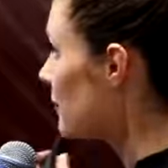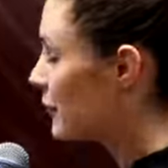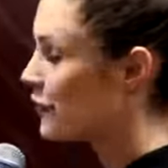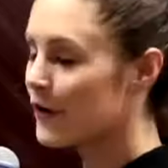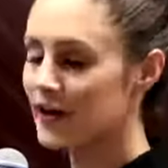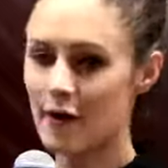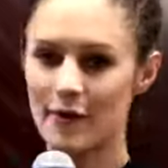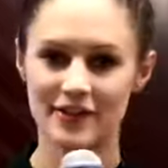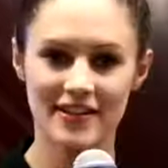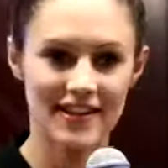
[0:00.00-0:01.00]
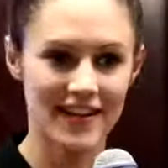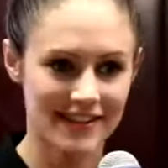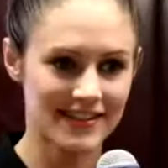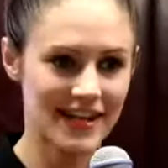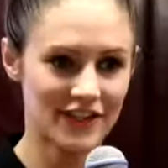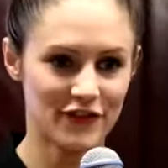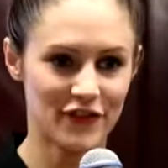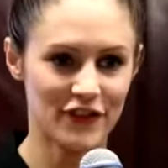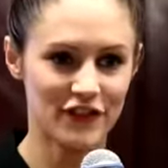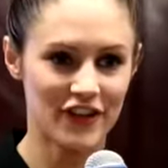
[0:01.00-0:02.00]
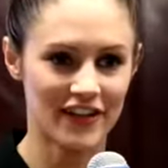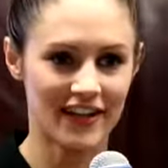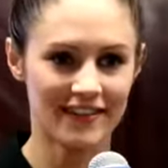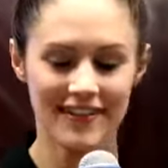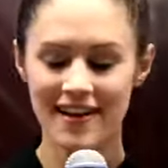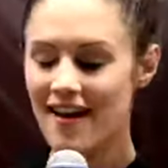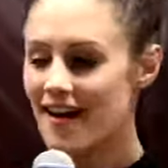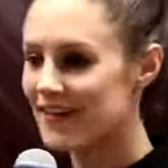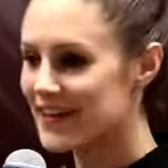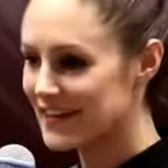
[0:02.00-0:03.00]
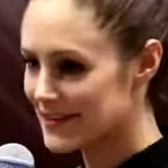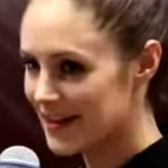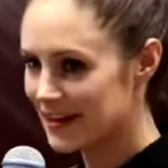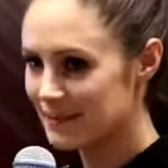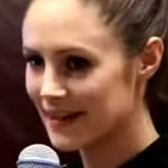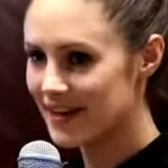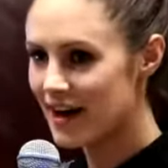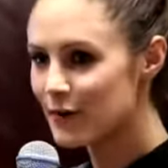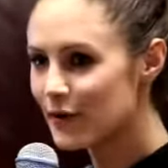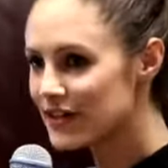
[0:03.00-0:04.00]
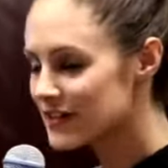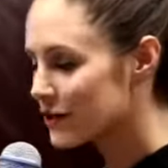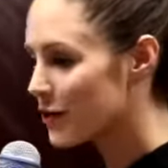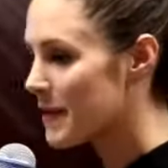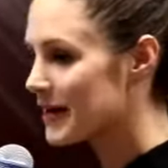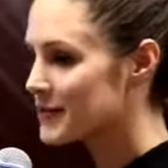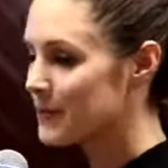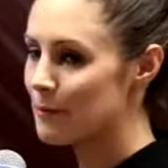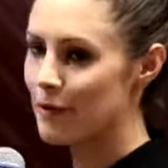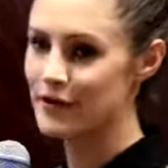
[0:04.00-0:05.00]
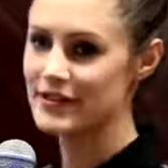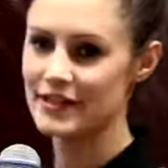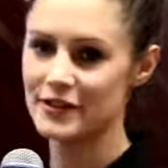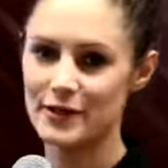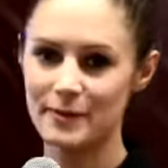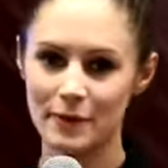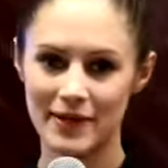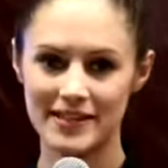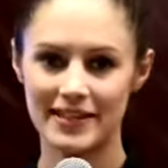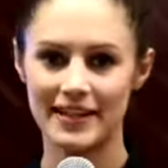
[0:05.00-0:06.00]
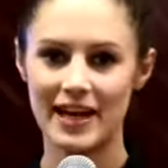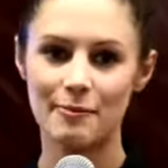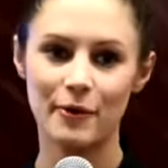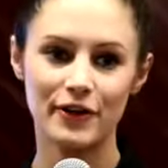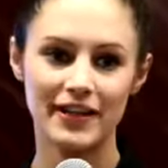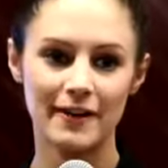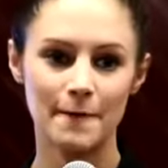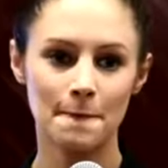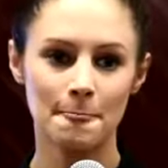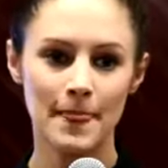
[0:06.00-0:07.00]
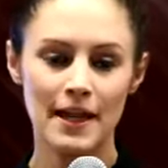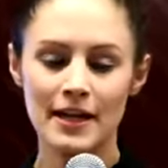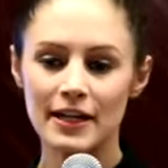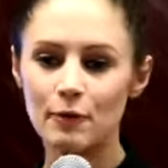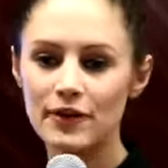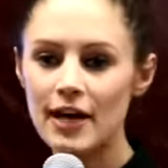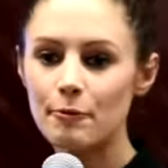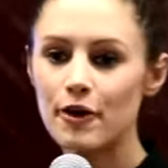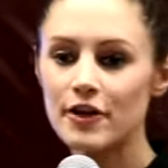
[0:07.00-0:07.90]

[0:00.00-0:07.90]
before I go on to the next stage of the journey, the exciting bit, I wanted to go back to our projects trip that we did in Cambodia. Now with our